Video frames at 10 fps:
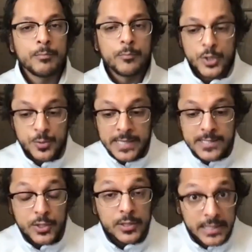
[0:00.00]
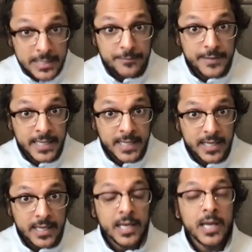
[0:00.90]
which means they're living
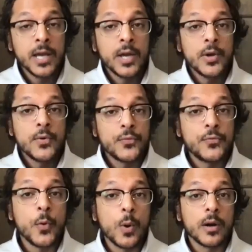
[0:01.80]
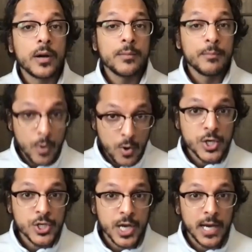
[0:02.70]
for
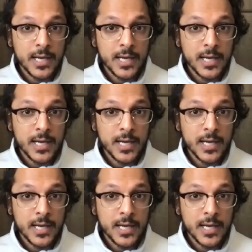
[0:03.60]
moksha,